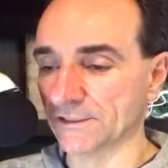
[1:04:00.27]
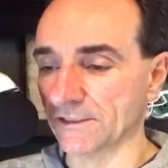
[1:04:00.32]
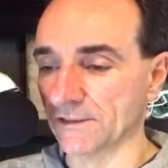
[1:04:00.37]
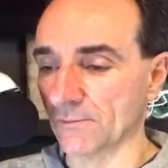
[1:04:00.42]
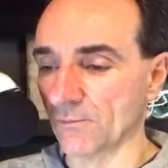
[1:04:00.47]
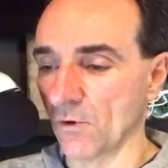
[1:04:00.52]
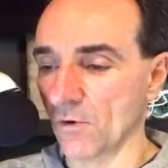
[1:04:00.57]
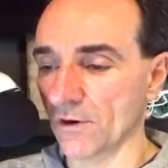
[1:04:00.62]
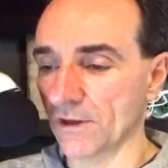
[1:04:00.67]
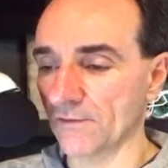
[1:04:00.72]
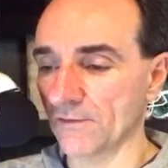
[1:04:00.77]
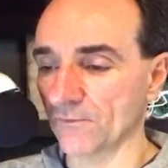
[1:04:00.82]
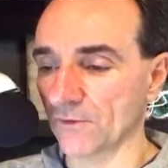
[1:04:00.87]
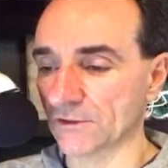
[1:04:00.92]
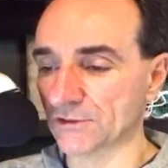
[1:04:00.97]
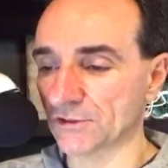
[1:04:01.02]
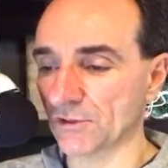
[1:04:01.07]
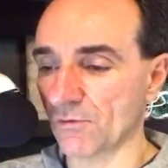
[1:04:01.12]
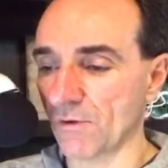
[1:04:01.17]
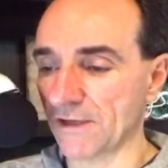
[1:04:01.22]
in the morning.
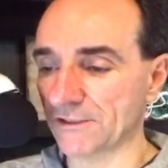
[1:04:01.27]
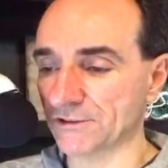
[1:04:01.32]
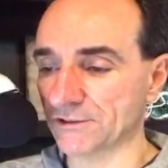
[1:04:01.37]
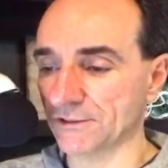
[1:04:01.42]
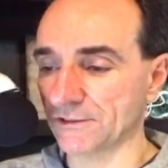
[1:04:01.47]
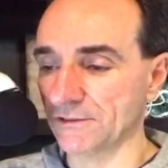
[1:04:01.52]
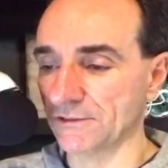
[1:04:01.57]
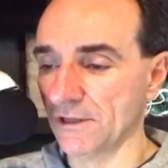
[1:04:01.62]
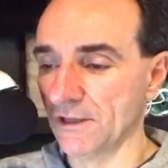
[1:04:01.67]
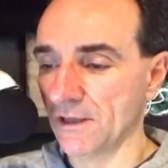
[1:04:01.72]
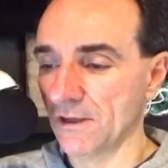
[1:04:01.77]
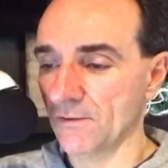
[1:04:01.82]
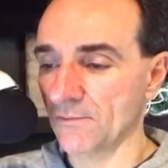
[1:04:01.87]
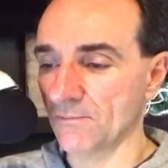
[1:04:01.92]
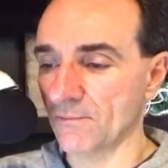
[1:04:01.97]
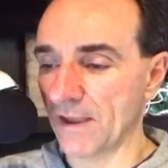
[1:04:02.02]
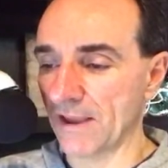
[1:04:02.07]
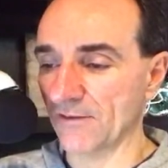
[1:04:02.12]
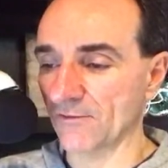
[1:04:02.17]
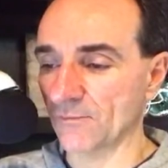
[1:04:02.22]
First question
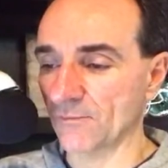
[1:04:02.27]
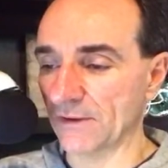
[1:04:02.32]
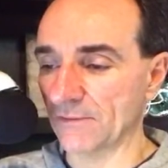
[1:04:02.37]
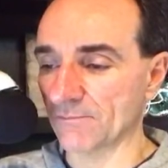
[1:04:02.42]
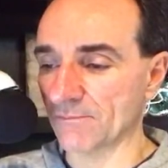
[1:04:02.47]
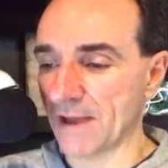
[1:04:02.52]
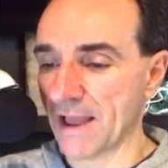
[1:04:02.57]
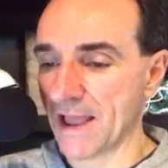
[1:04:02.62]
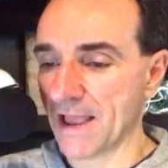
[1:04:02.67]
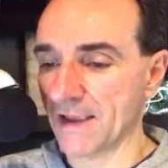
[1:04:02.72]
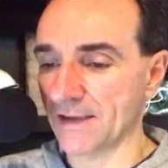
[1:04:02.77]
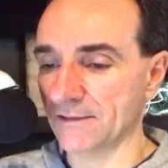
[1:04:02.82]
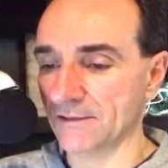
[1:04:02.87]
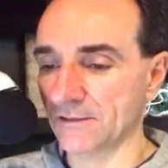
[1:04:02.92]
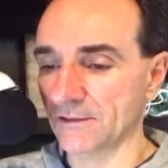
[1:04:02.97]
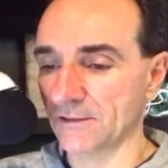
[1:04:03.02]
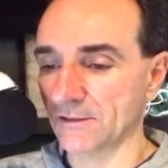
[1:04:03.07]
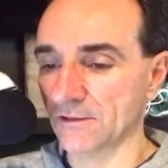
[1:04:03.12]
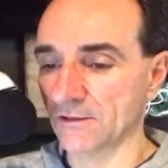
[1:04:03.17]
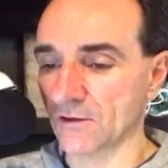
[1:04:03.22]
may have been mine.
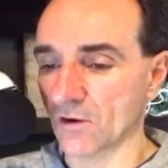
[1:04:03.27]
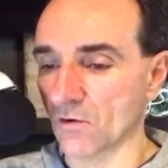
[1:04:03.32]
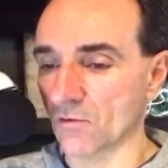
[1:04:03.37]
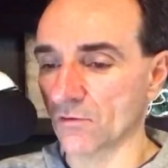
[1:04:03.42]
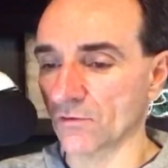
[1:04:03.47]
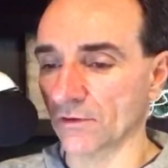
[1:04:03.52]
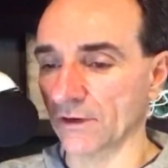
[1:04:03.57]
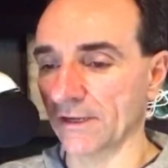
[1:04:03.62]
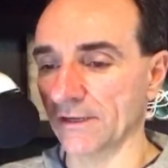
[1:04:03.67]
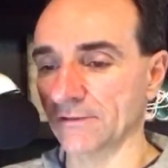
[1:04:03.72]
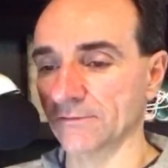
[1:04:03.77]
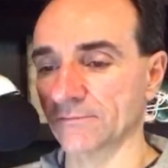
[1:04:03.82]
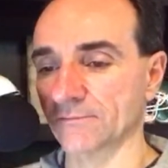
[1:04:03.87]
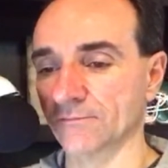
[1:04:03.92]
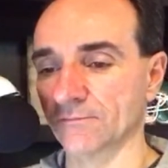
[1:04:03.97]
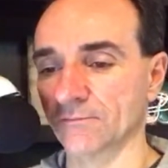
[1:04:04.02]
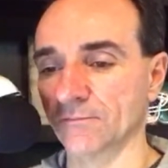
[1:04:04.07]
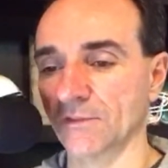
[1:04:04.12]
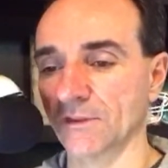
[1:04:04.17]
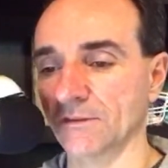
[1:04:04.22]
Go green.
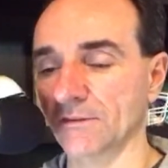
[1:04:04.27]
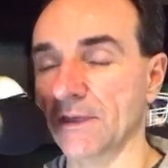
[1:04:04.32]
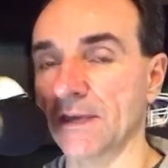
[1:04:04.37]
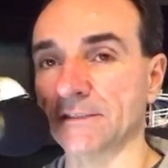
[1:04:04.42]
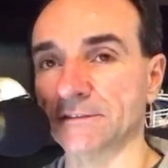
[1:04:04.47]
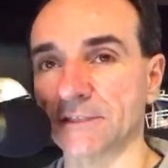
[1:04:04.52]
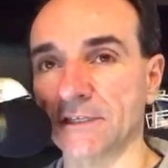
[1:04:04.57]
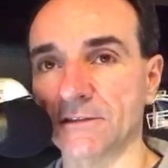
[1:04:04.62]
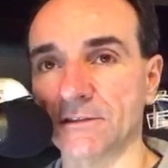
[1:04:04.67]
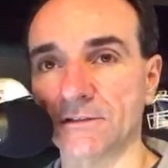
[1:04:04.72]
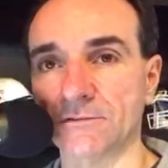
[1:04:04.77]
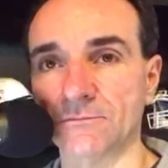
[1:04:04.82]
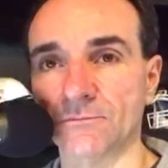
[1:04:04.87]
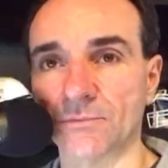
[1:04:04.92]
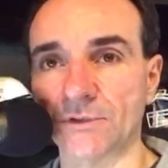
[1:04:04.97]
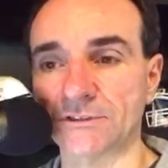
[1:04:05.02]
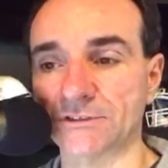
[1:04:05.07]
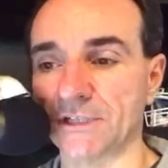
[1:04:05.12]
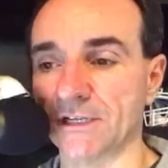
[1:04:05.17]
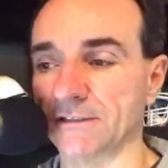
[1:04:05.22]
Thanks, Ethan.
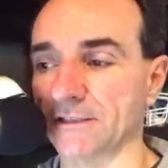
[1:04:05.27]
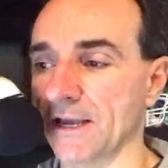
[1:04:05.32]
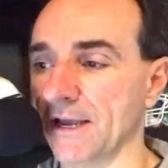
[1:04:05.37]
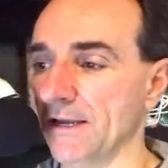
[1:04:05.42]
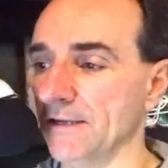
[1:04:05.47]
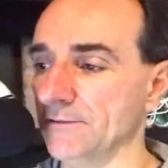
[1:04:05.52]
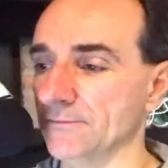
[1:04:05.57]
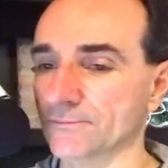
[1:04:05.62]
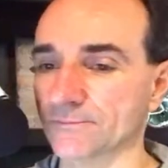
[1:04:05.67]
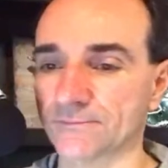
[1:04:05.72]
Appreciate that.